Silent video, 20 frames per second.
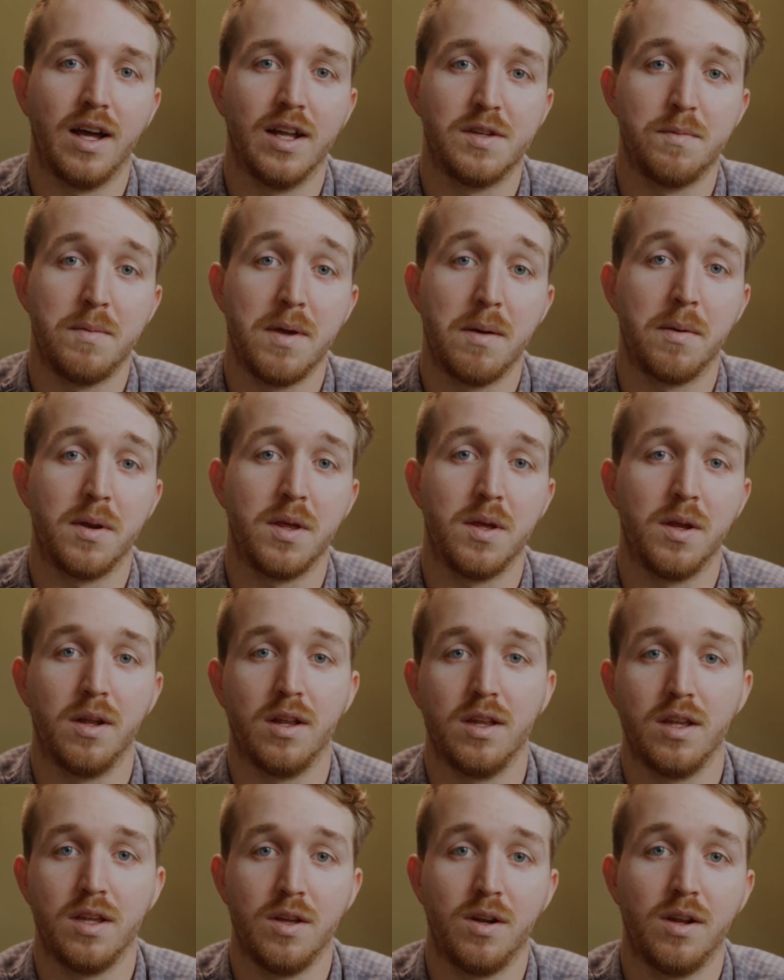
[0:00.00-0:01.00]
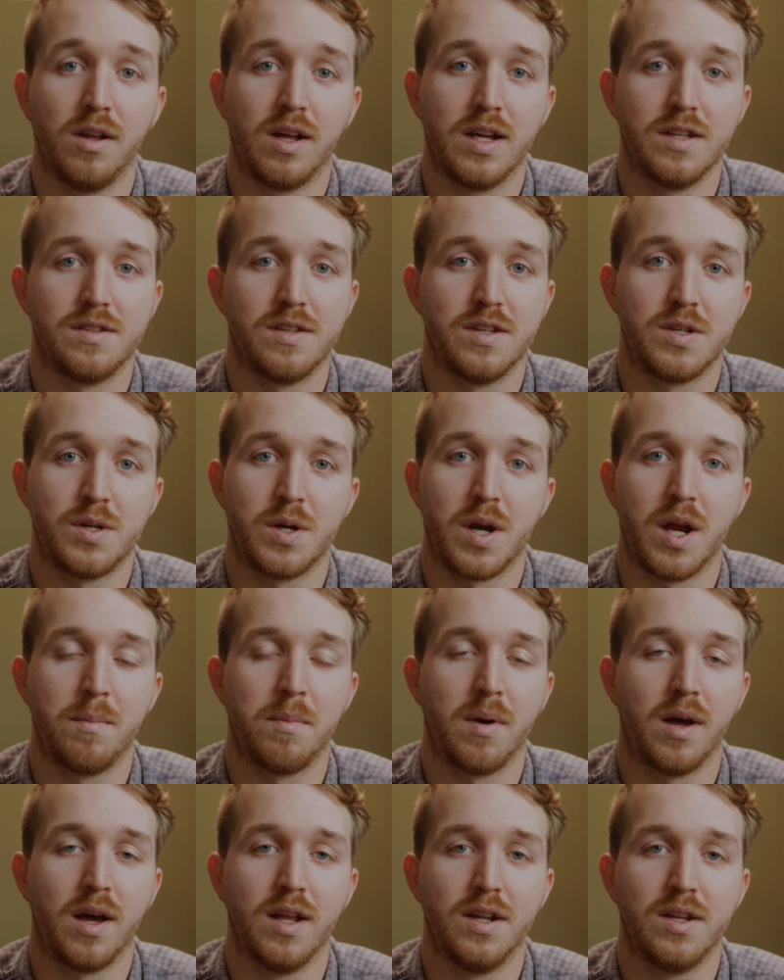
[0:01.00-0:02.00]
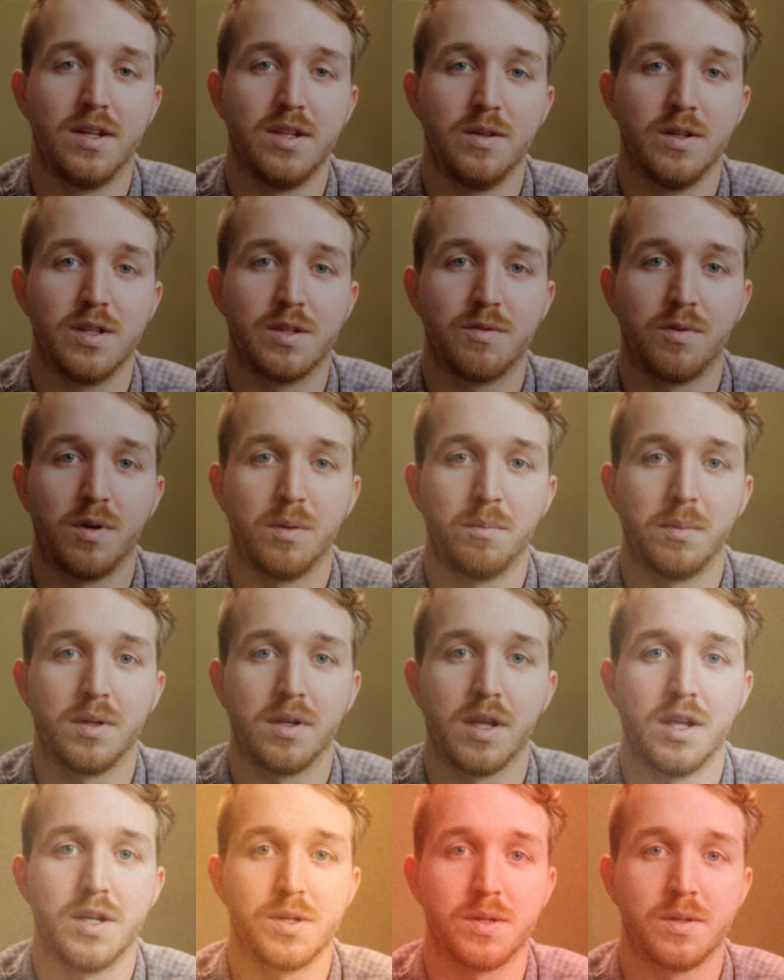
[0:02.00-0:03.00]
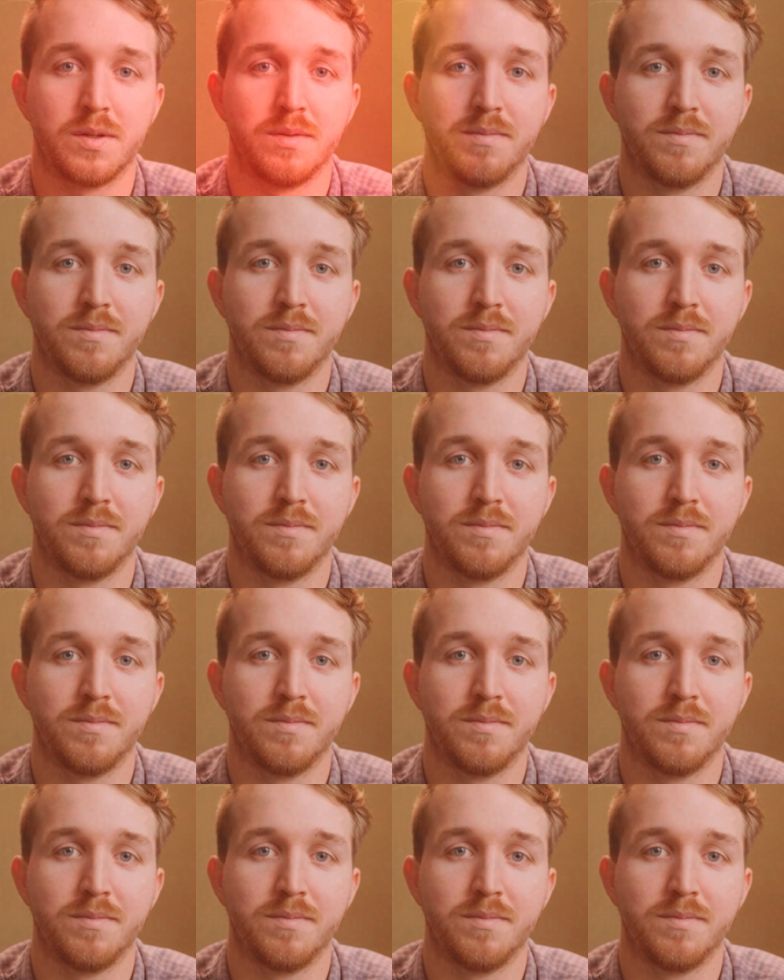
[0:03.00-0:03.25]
to be able to utilize this tripod to its full potential.